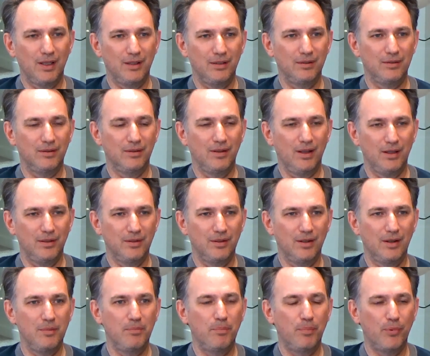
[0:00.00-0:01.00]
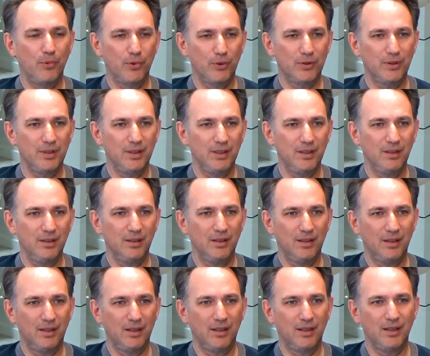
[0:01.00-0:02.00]
and reporting
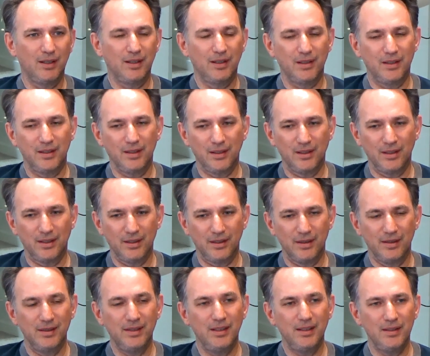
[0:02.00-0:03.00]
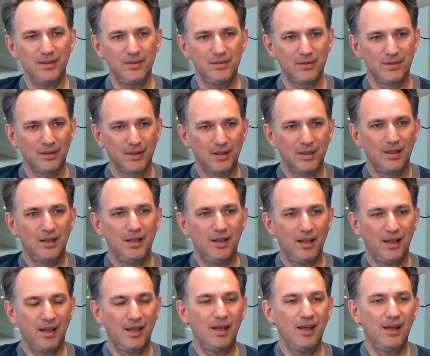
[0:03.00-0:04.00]
needs
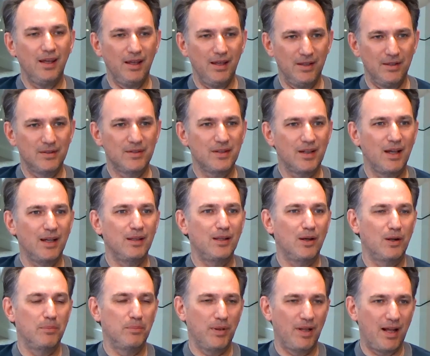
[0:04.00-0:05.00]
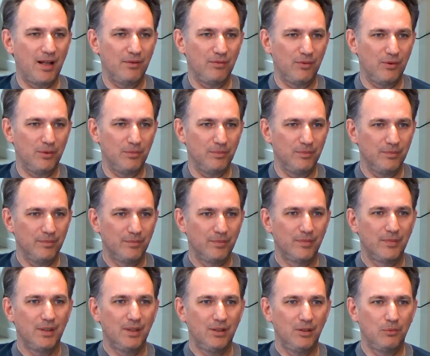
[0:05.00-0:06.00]
inside our platform
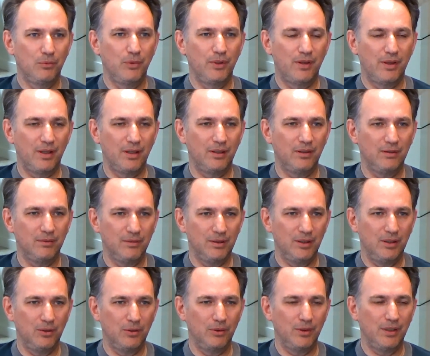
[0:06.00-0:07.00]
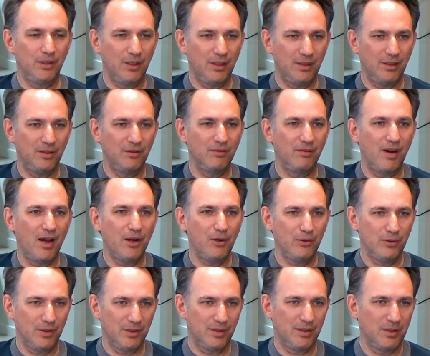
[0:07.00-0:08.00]
within, in
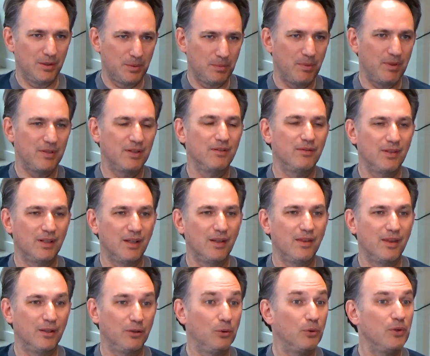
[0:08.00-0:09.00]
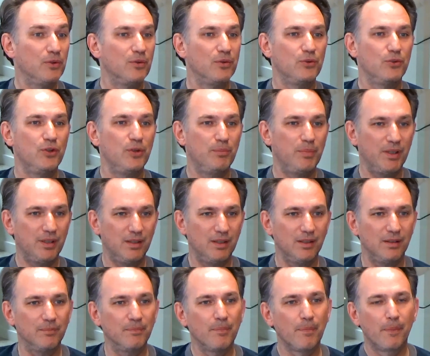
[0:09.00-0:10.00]
Environment and specifically the Noesis
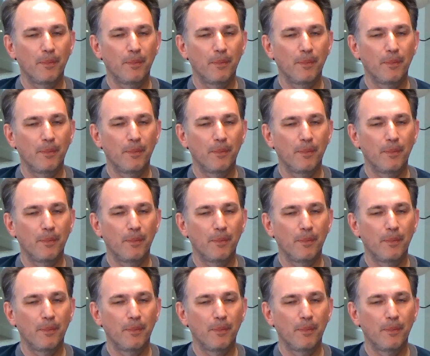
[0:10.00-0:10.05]
GPT,